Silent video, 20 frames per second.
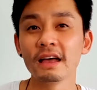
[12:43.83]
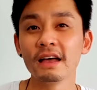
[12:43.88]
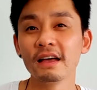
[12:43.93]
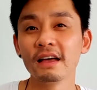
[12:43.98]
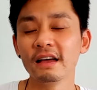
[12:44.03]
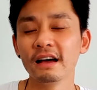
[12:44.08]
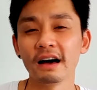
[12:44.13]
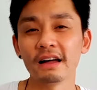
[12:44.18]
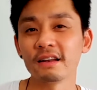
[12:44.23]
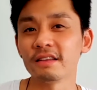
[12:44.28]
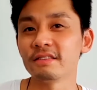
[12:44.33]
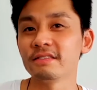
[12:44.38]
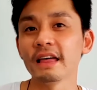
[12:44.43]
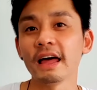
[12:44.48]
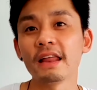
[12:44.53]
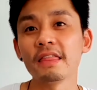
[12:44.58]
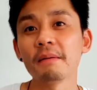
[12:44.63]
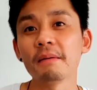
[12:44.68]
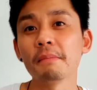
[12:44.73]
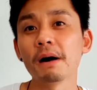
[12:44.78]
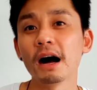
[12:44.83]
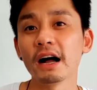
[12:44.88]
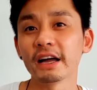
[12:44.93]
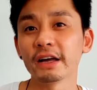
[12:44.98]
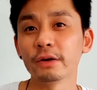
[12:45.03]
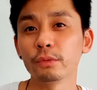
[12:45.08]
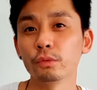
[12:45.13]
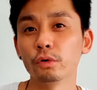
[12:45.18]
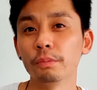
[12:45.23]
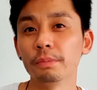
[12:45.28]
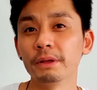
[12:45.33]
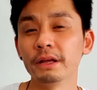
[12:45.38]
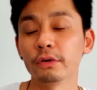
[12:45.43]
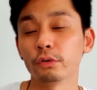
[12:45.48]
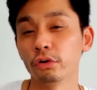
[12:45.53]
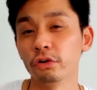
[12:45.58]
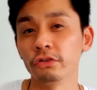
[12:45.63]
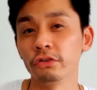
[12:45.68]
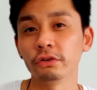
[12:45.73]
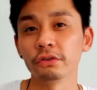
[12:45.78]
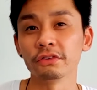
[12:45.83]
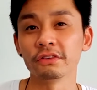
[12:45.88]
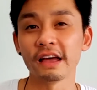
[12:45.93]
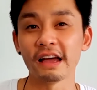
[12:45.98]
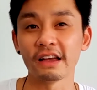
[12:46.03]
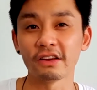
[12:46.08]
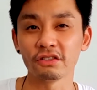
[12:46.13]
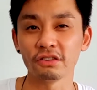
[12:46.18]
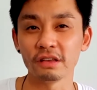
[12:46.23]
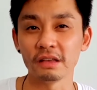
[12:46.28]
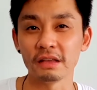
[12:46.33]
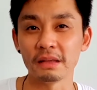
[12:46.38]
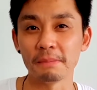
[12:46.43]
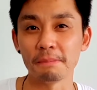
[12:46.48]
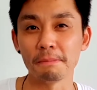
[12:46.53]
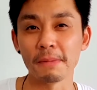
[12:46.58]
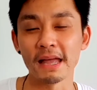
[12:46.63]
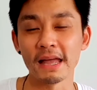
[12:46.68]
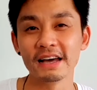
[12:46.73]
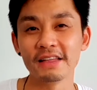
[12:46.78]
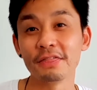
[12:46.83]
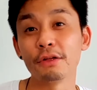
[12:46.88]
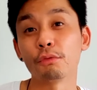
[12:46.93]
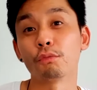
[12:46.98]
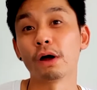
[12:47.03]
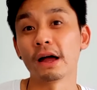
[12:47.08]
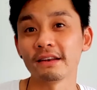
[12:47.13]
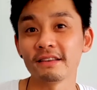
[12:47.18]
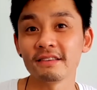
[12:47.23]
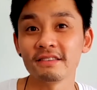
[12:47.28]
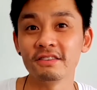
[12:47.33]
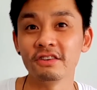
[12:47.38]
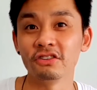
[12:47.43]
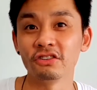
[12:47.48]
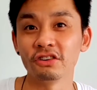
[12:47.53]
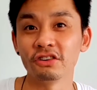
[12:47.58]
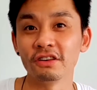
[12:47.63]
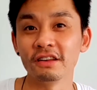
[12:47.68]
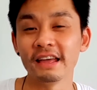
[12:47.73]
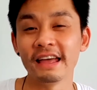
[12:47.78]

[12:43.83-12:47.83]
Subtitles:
Understanding the market will be crucial to actually make the right decision